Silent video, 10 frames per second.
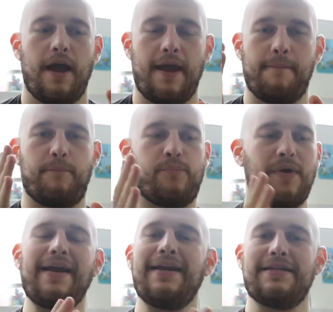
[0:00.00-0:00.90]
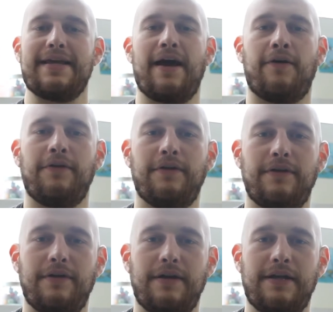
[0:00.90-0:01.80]
and breaking it down
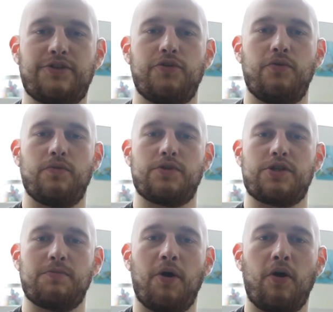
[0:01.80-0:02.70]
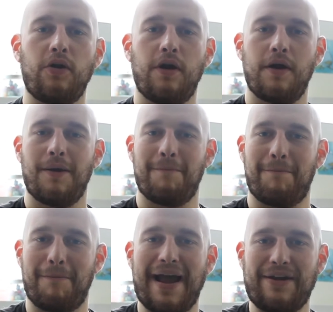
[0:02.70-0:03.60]
into small
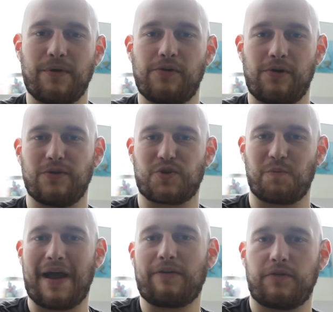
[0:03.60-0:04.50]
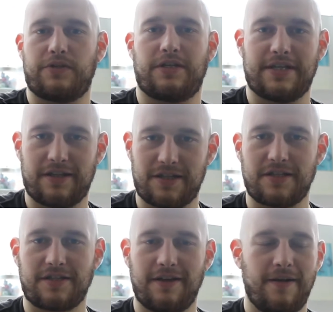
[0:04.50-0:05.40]
micro goals or micro
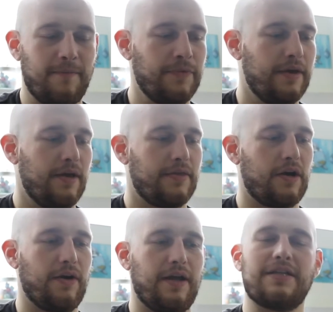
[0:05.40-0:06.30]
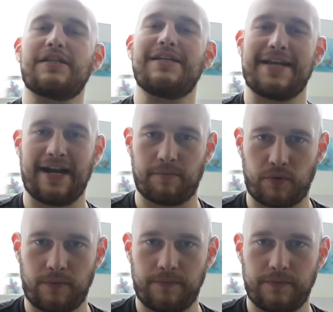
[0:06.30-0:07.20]
successes that are easily
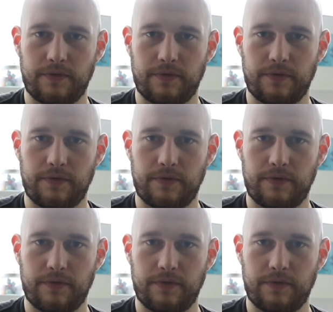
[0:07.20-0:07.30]
attainable.